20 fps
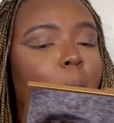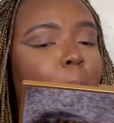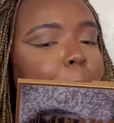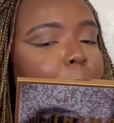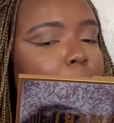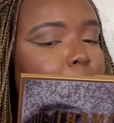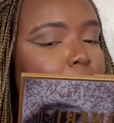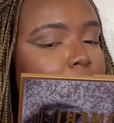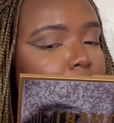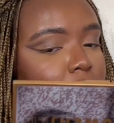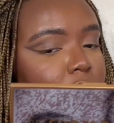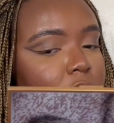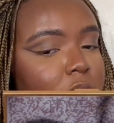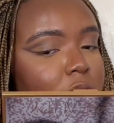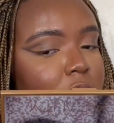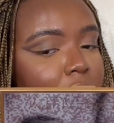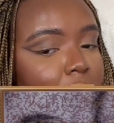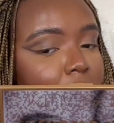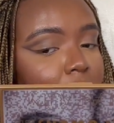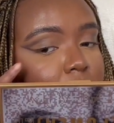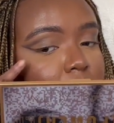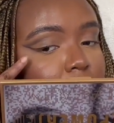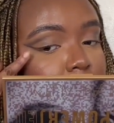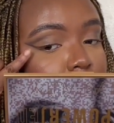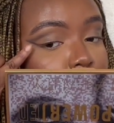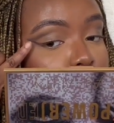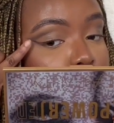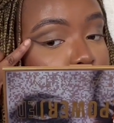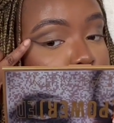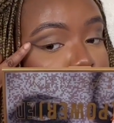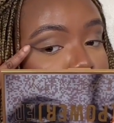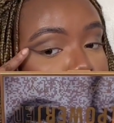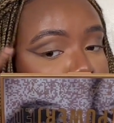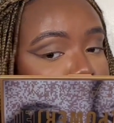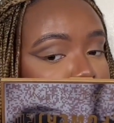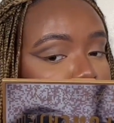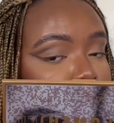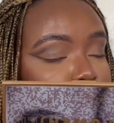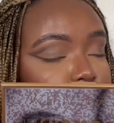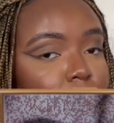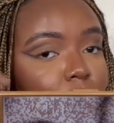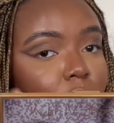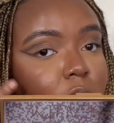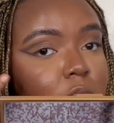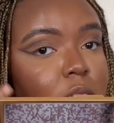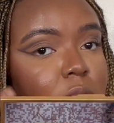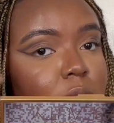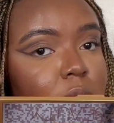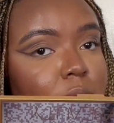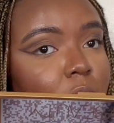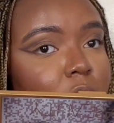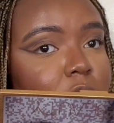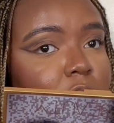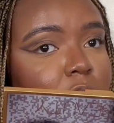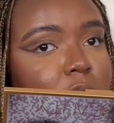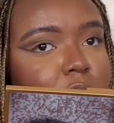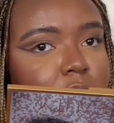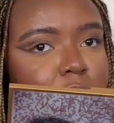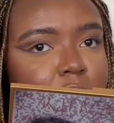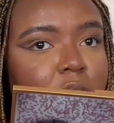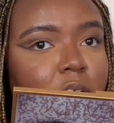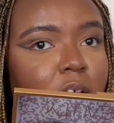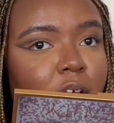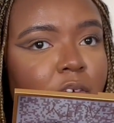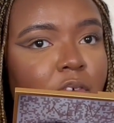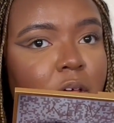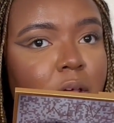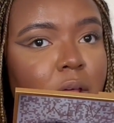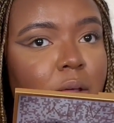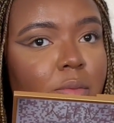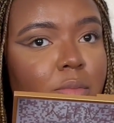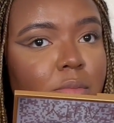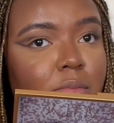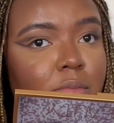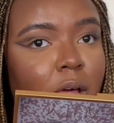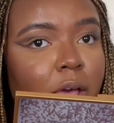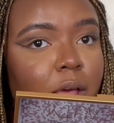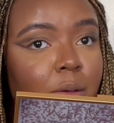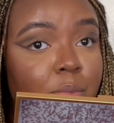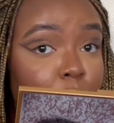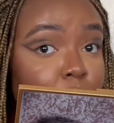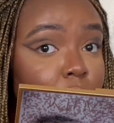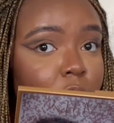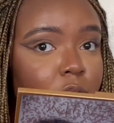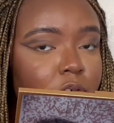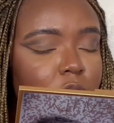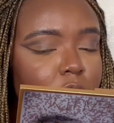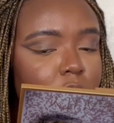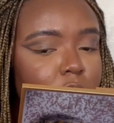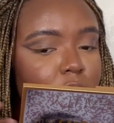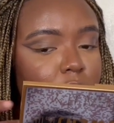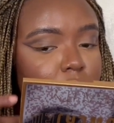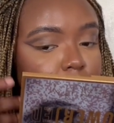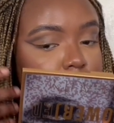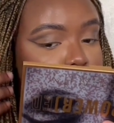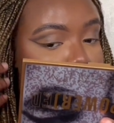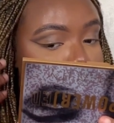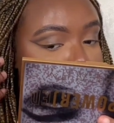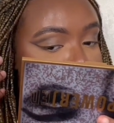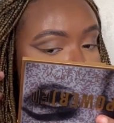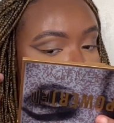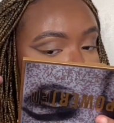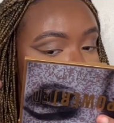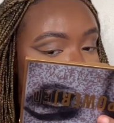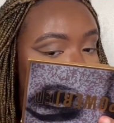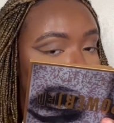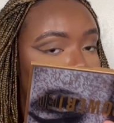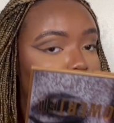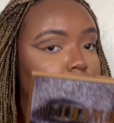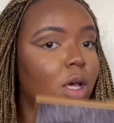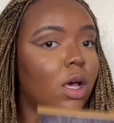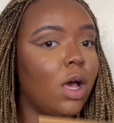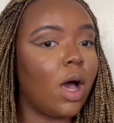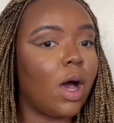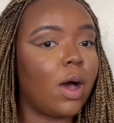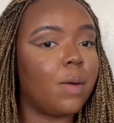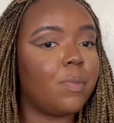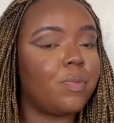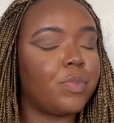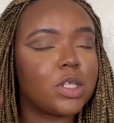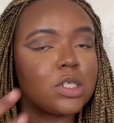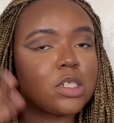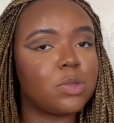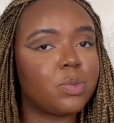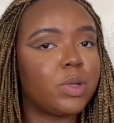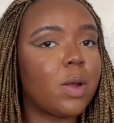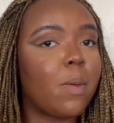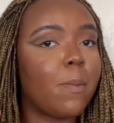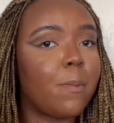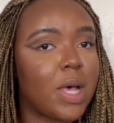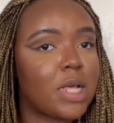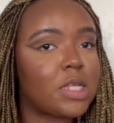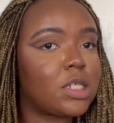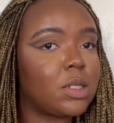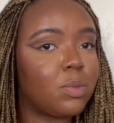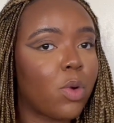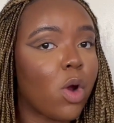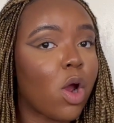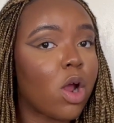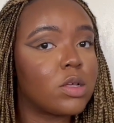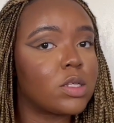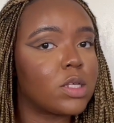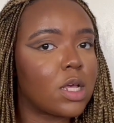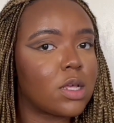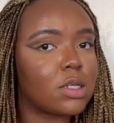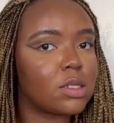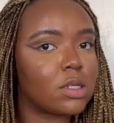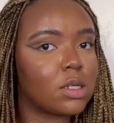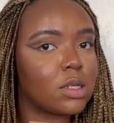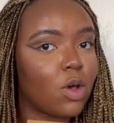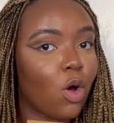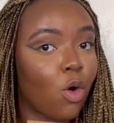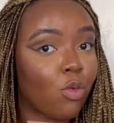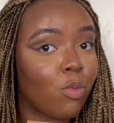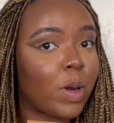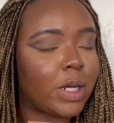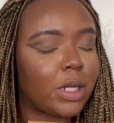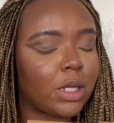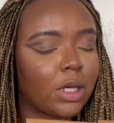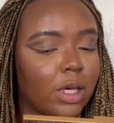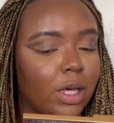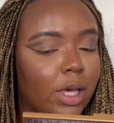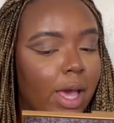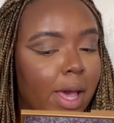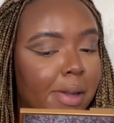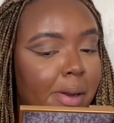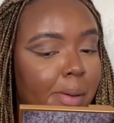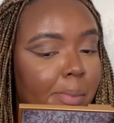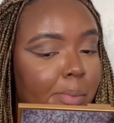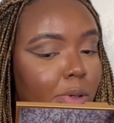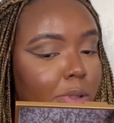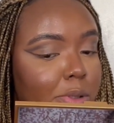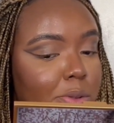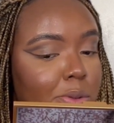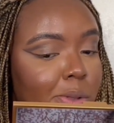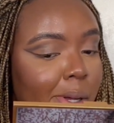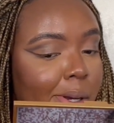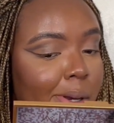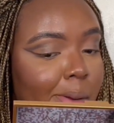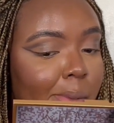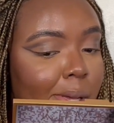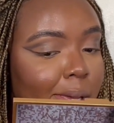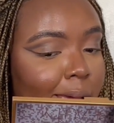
But I'm kind of scared to smudge it to see if it like moves, because this has been a messy process already and I'm not trying to make